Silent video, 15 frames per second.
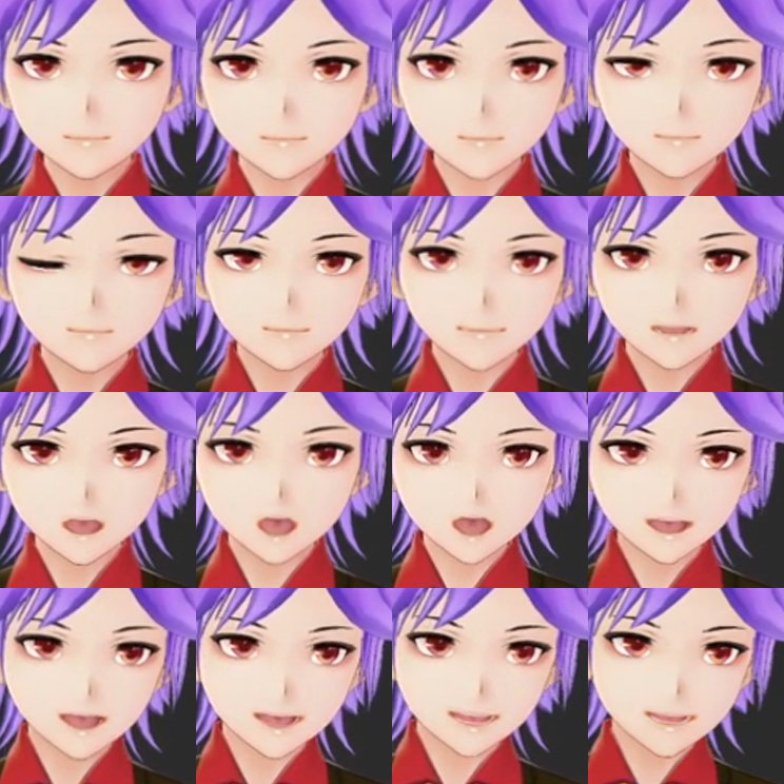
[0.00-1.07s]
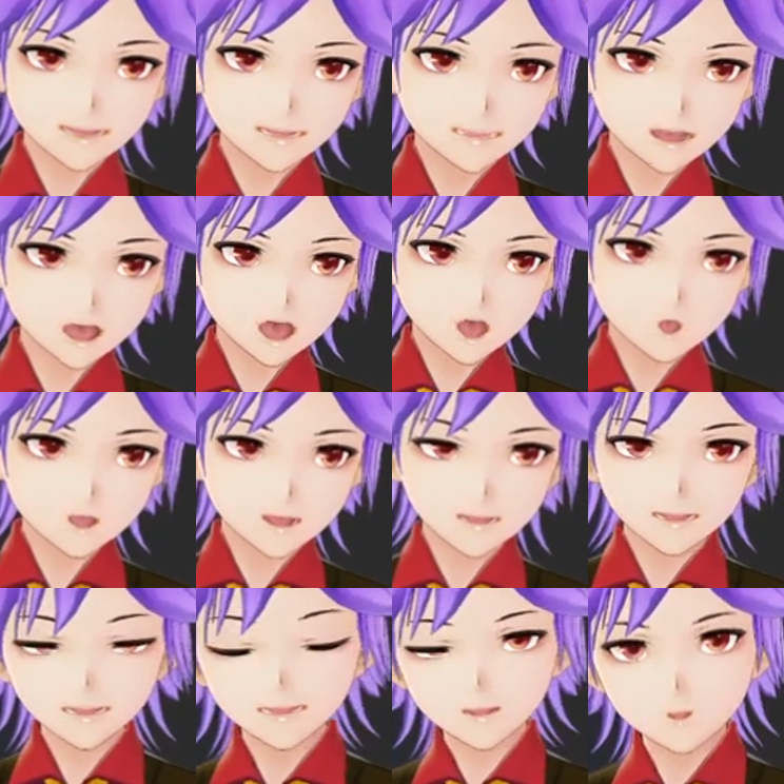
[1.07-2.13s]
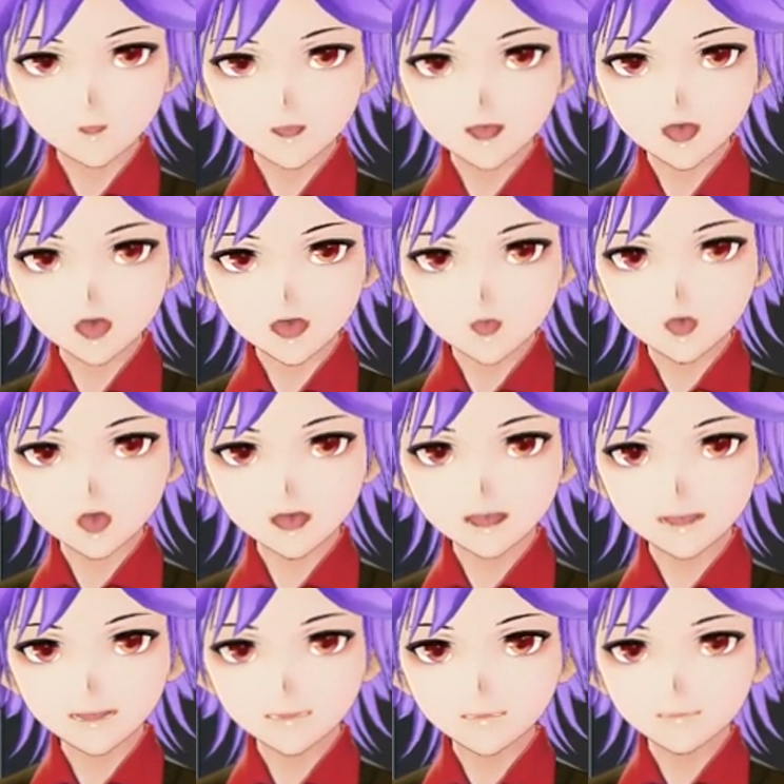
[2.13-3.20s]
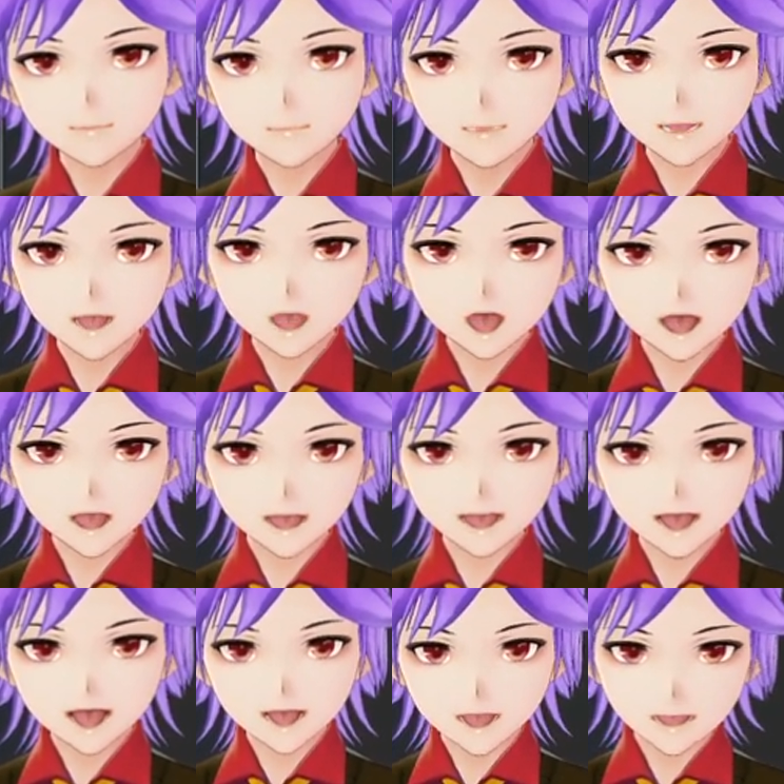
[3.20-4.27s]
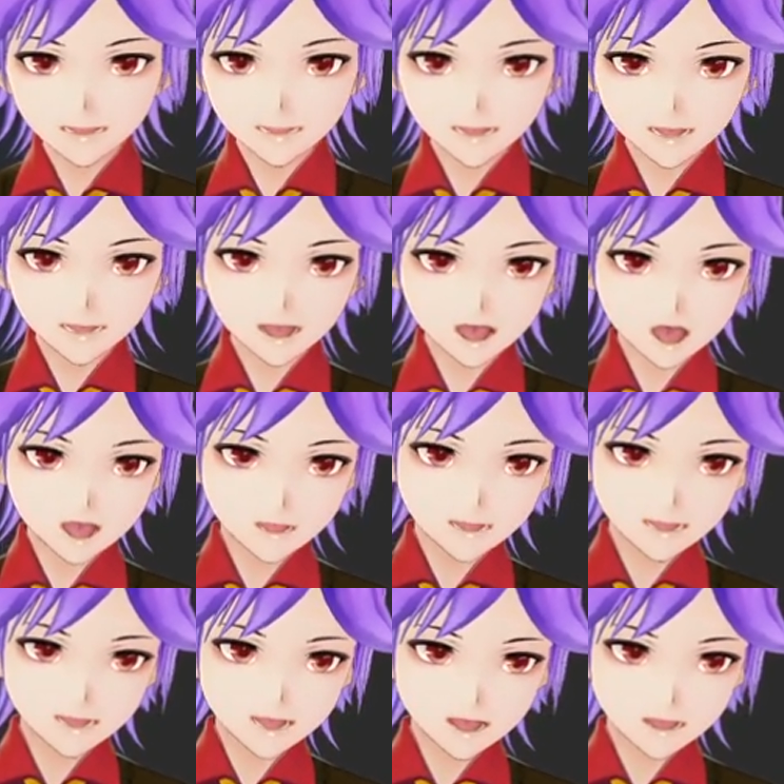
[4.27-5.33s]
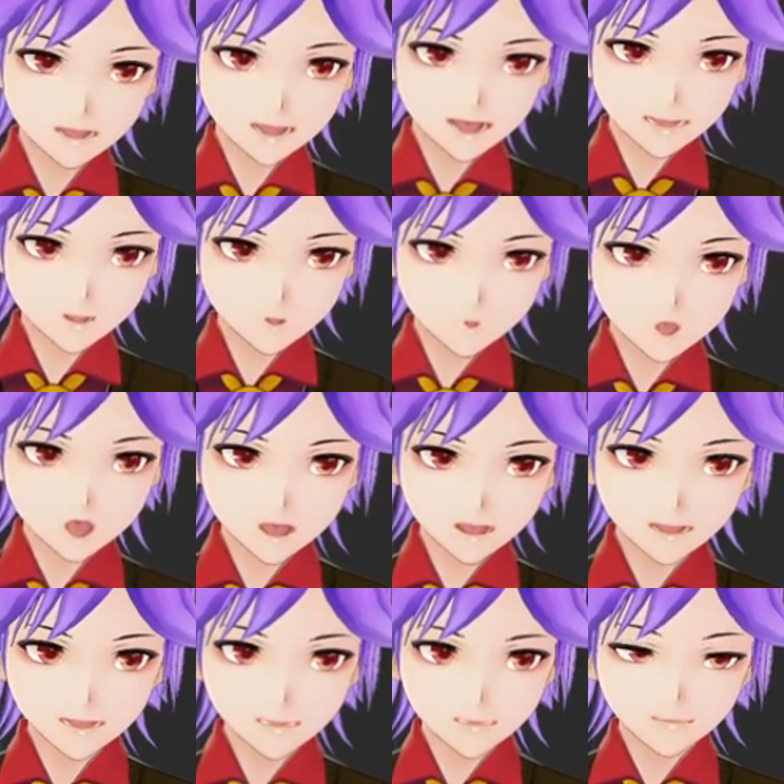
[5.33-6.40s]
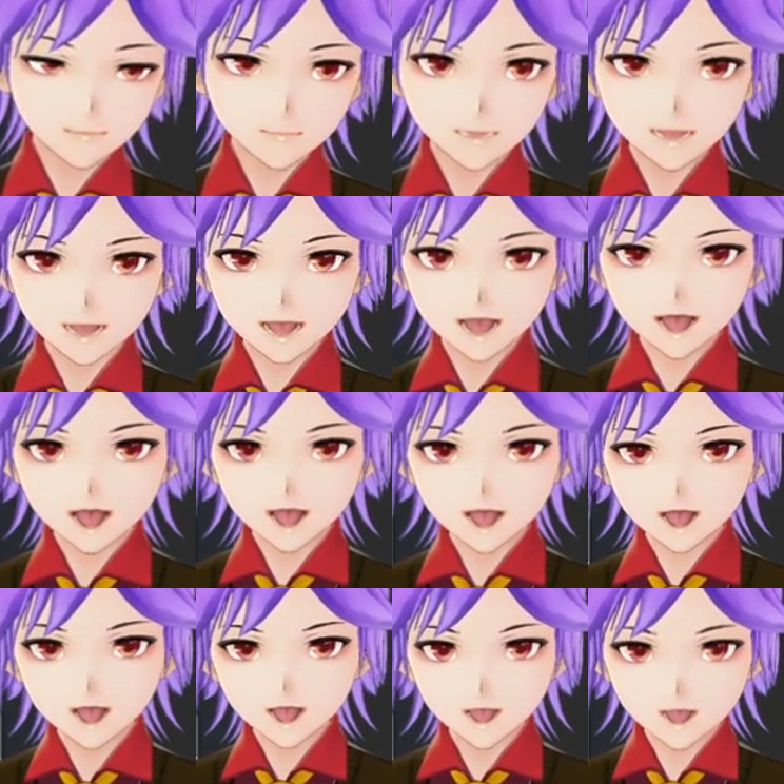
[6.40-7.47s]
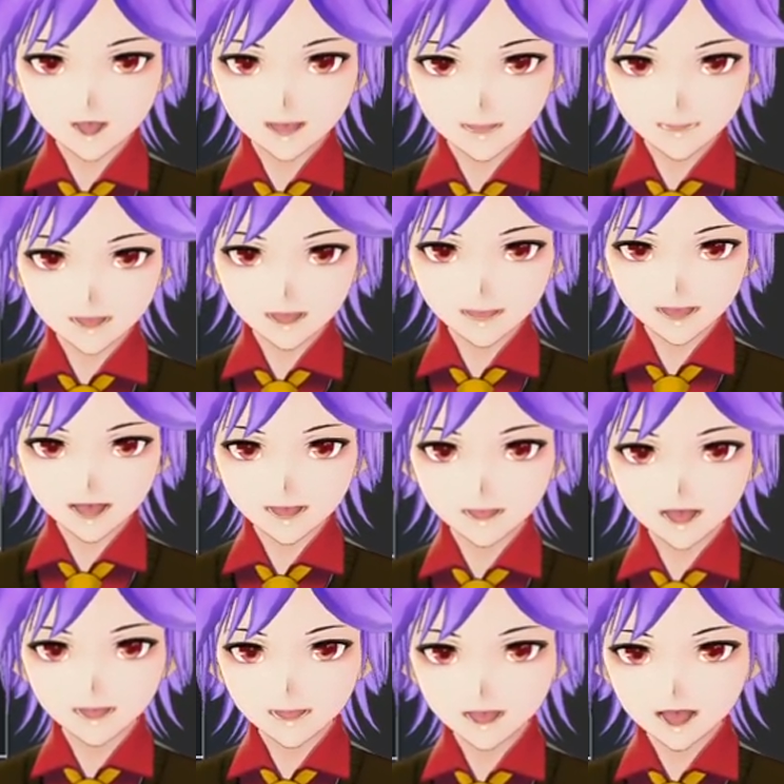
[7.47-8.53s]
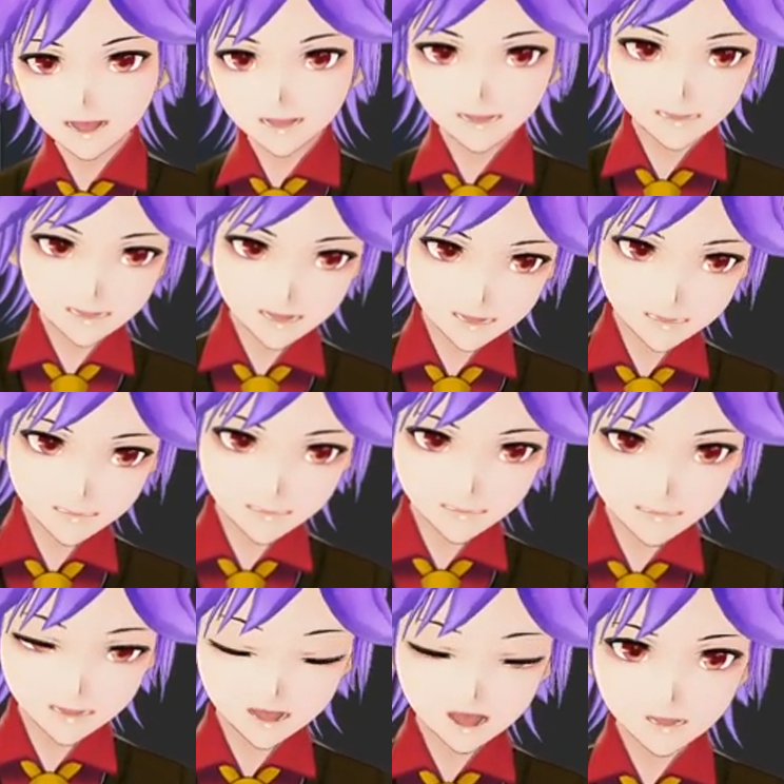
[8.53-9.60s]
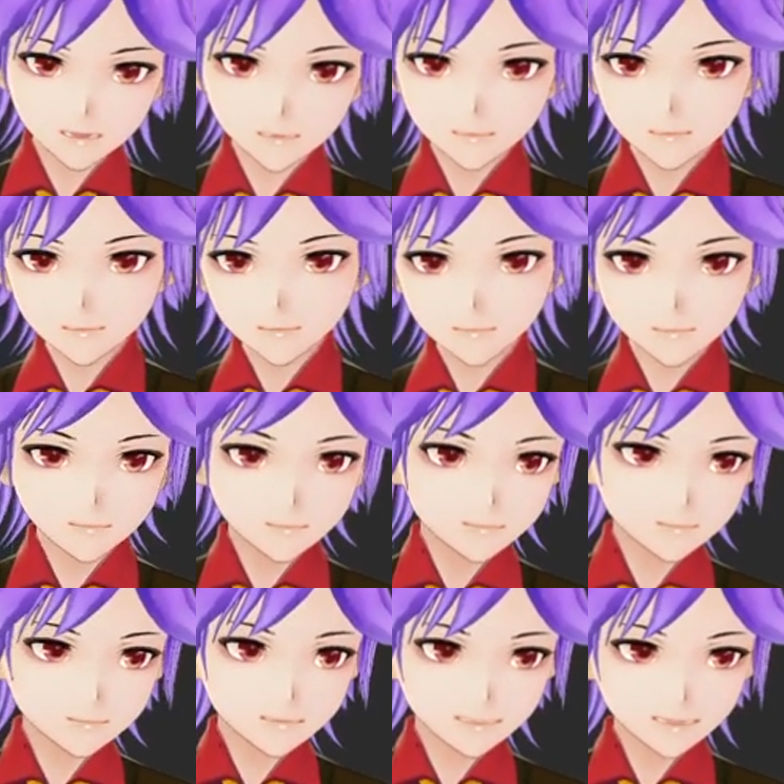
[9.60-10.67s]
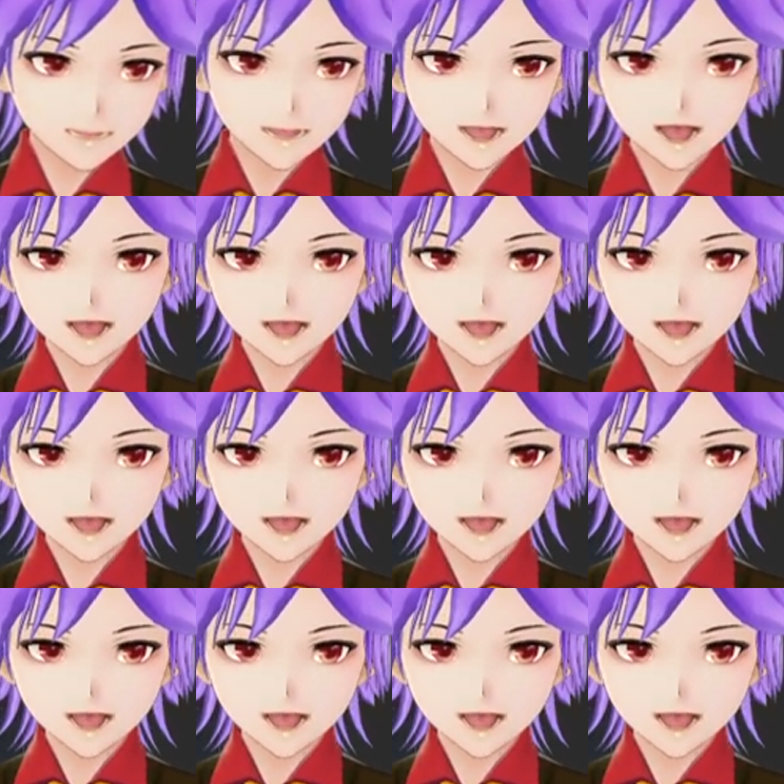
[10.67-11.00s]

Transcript: So Omega Angel, which is the Luther one, Omega Apergina, the Apprentice one, and Omega Dragon Ball, which is Gemini.